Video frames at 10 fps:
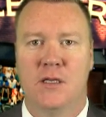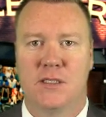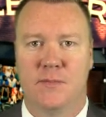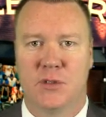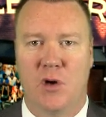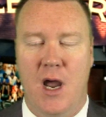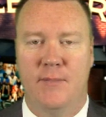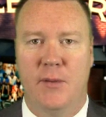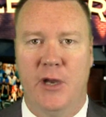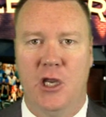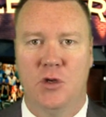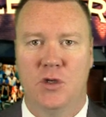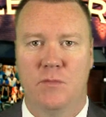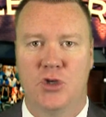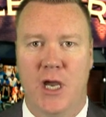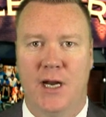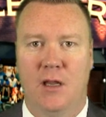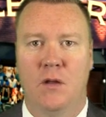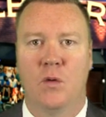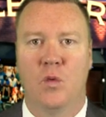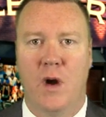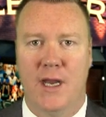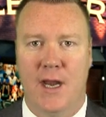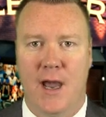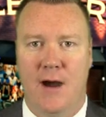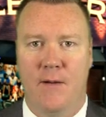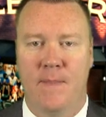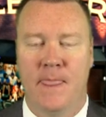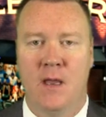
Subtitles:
Subscribe to my YouTube channel right now.